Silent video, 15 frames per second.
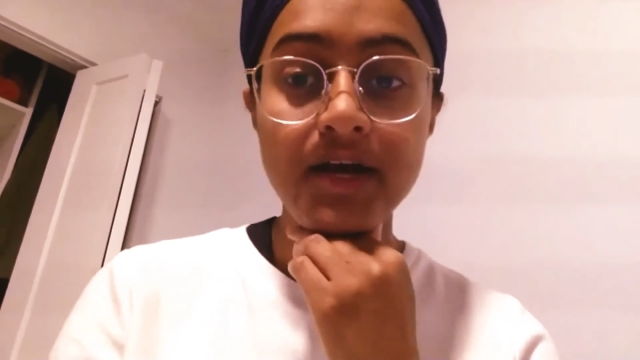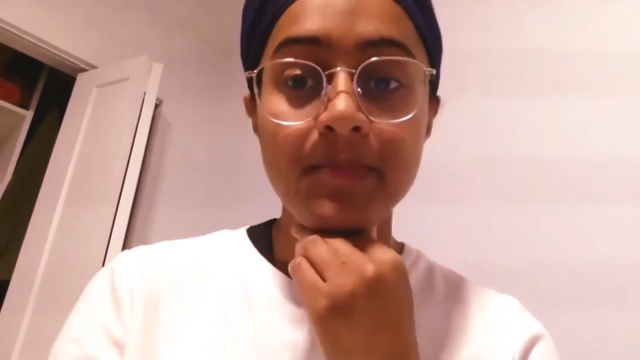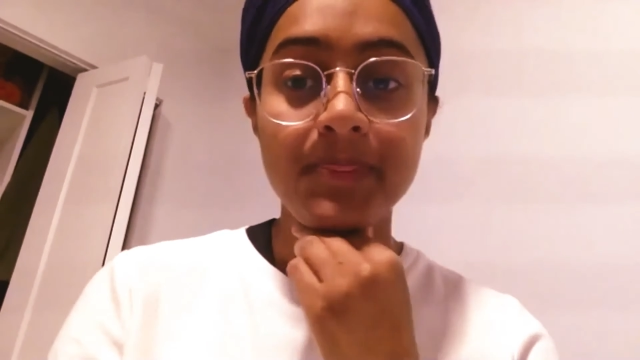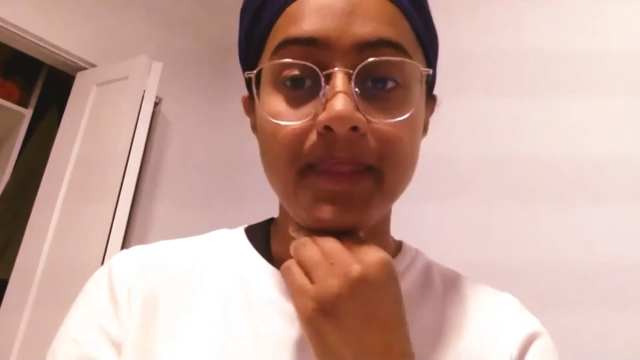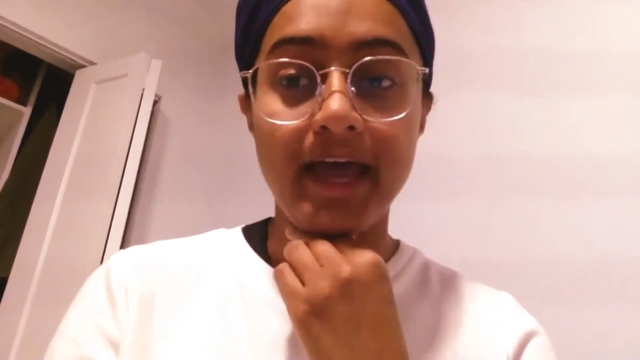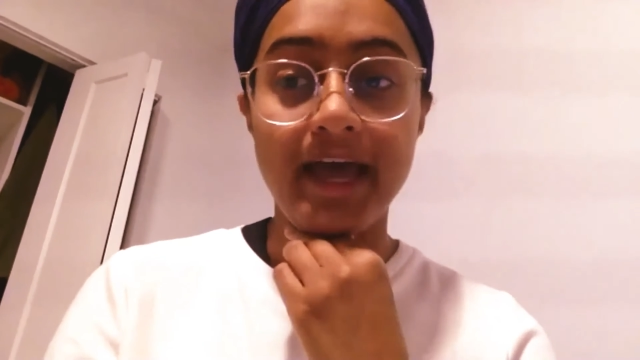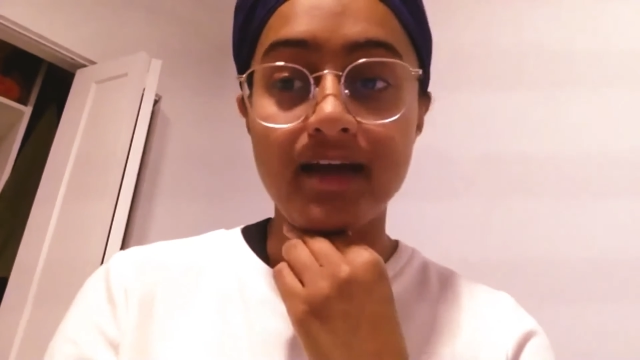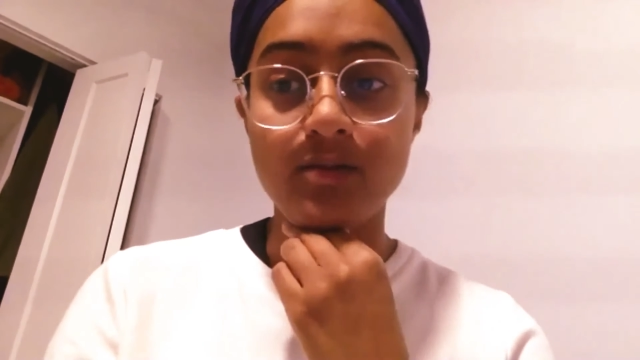
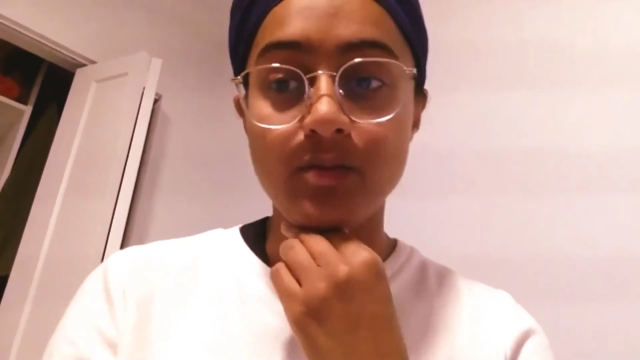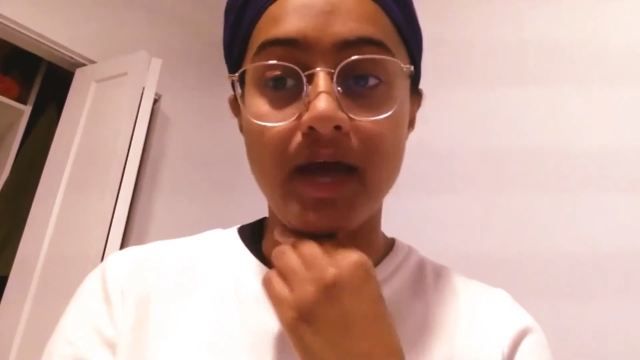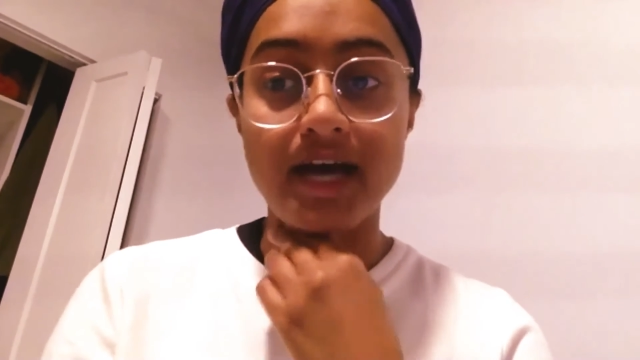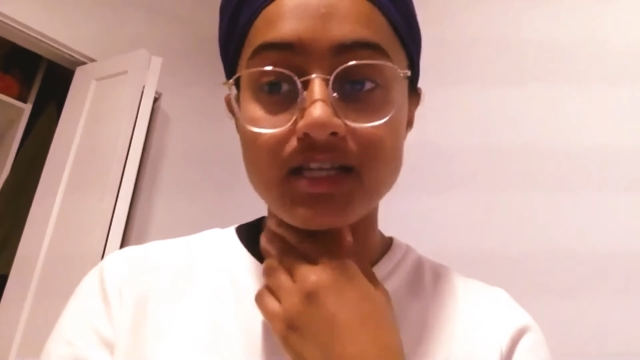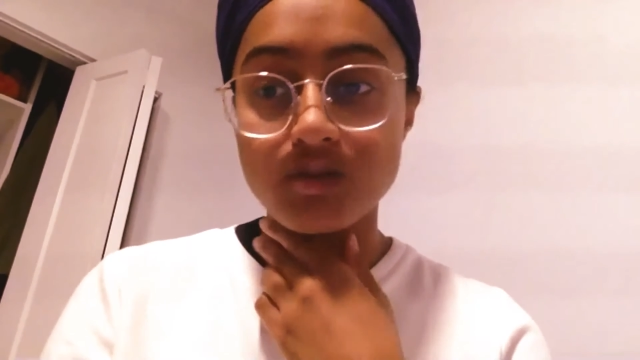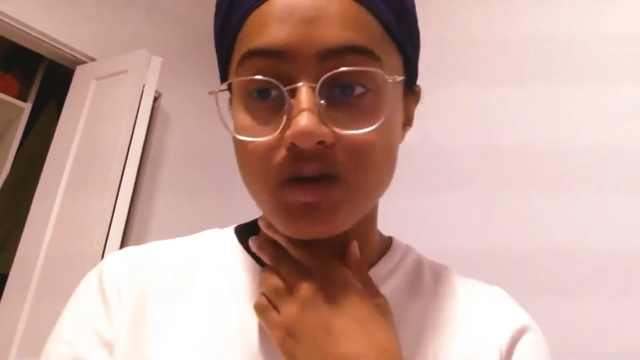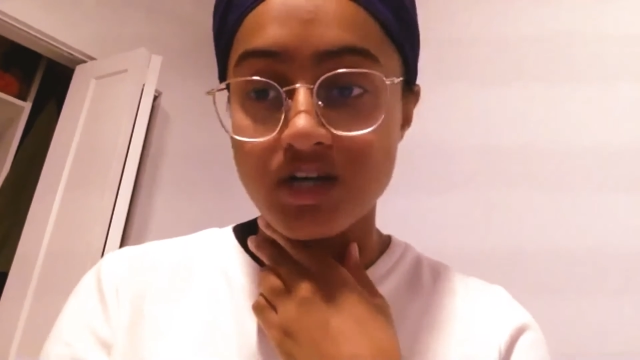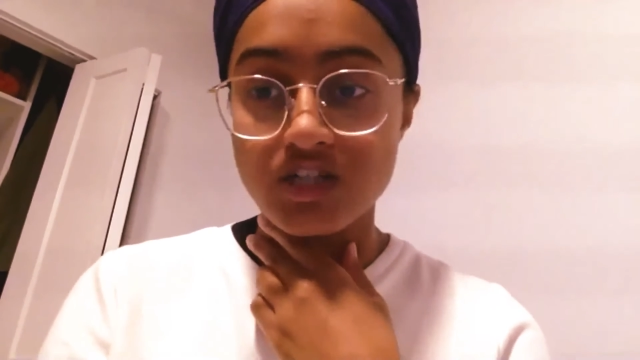And we
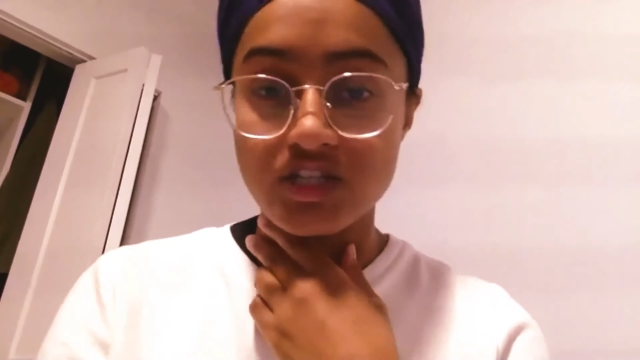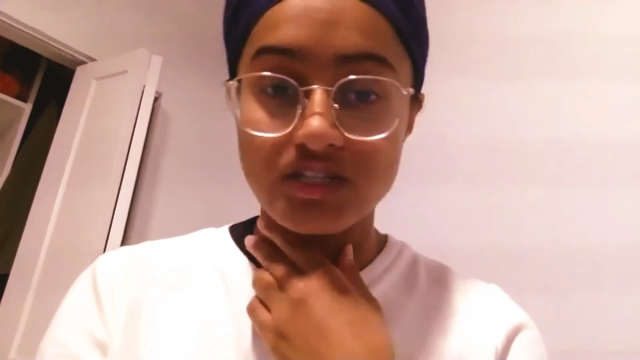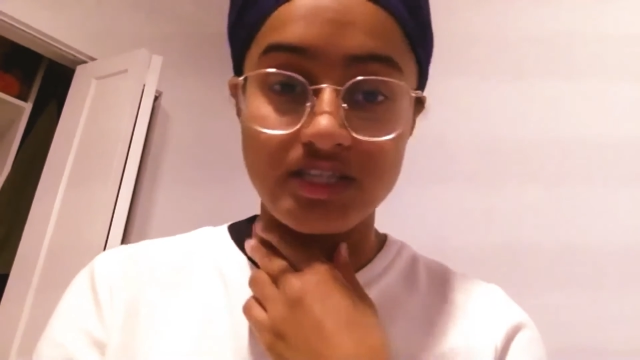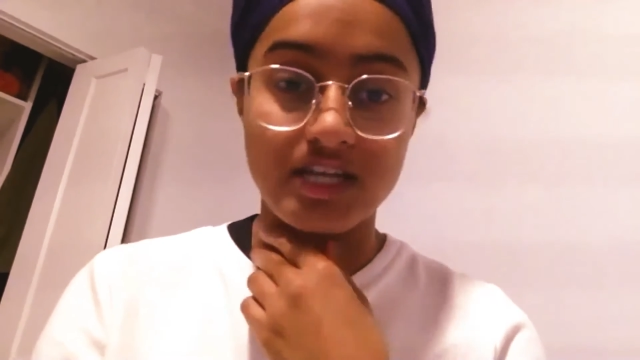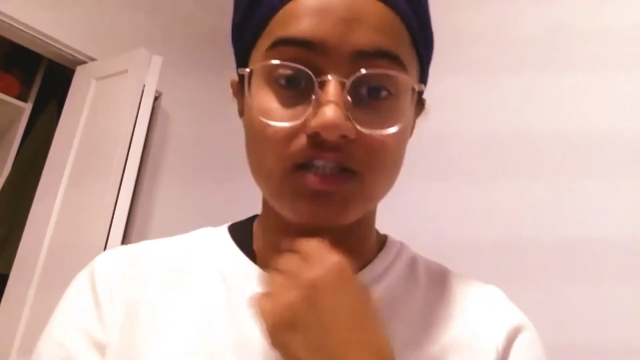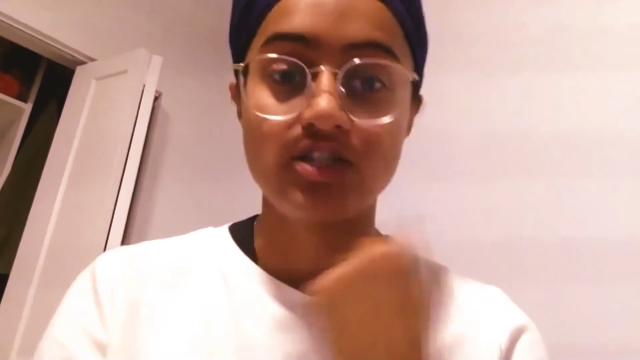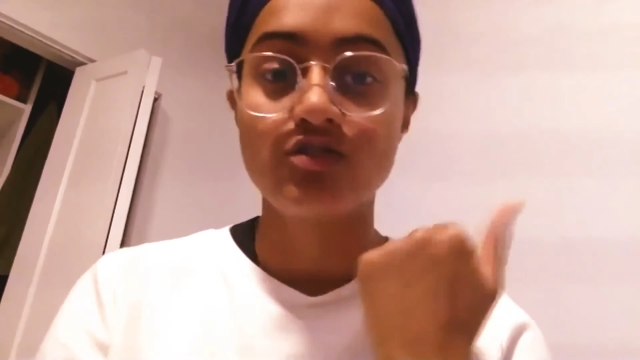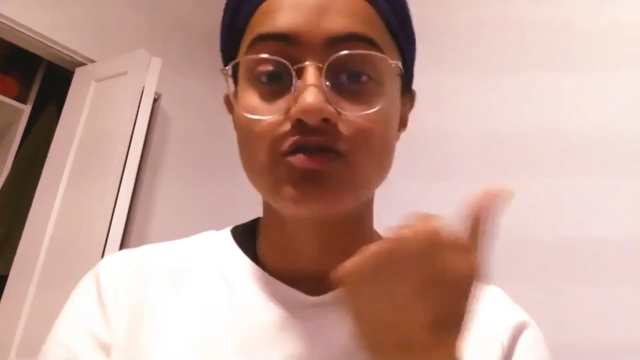asked questions
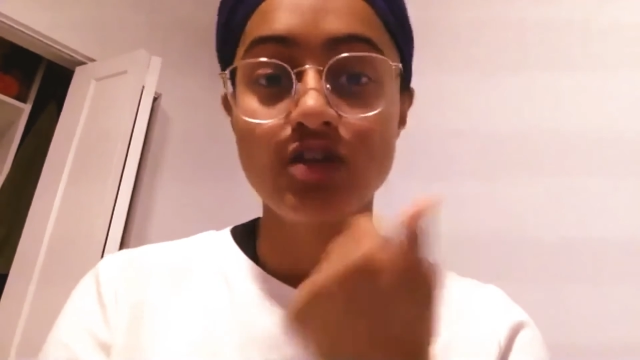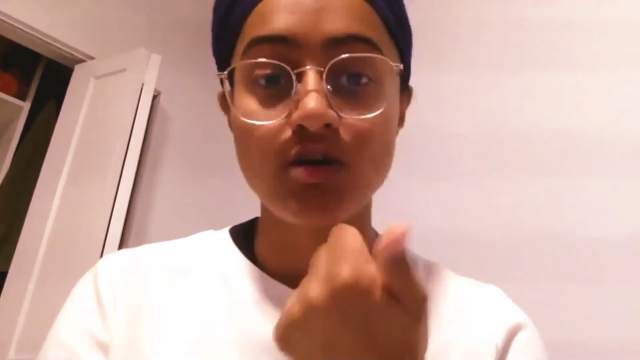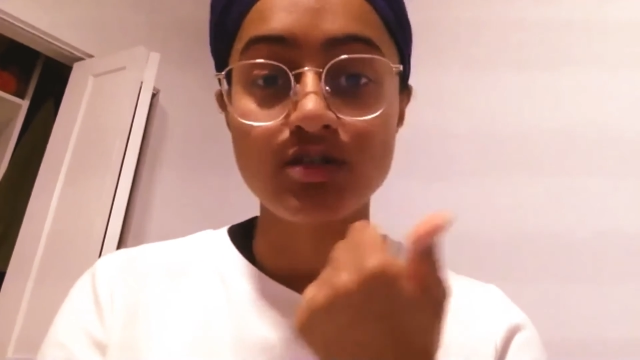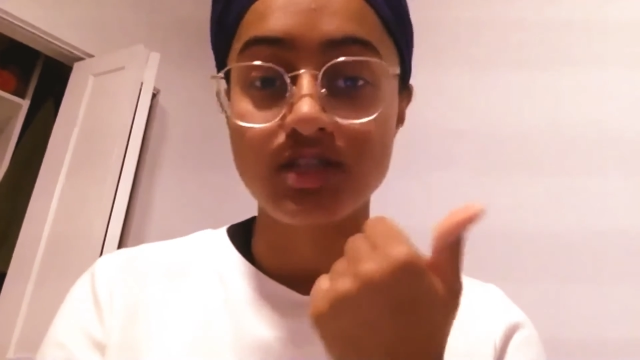like, do you know